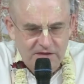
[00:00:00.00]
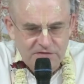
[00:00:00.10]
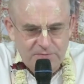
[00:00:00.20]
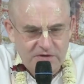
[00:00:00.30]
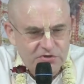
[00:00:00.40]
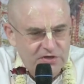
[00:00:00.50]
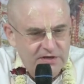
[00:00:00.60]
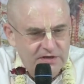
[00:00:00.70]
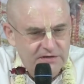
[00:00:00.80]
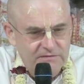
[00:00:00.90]

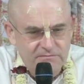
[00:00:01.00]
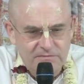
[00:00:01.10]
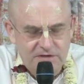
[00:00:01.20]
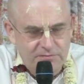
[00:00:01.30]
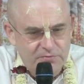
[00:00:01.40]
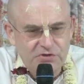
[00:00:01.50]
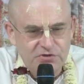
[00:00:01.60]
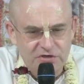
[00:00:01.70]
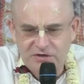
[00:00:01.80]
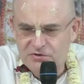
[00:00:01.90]
especially in
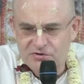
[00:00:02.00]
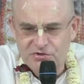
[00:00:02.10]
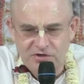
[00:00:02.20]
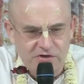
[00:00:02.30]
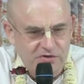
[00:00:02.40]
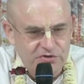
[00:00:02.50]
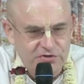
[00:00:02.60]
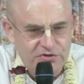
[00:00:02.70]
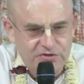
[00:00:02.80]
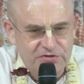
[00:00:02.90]
preaching Krishna
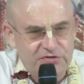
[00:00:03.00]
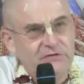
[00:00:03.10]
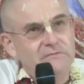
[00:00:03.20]
consciousness.